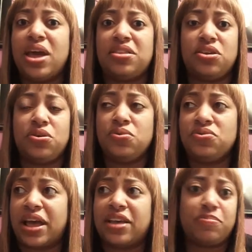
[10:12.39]
If you have
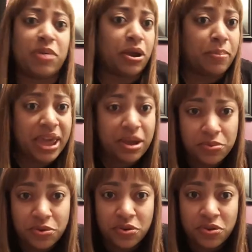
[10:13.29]
to use like a
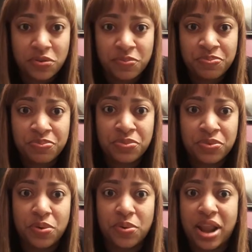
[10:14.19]
spare
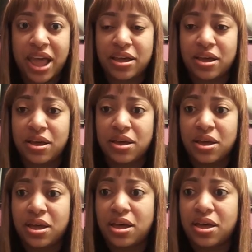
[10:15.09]
bedroom or like
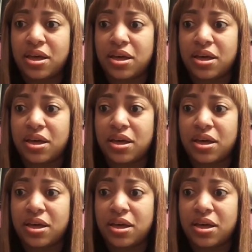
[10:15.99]
a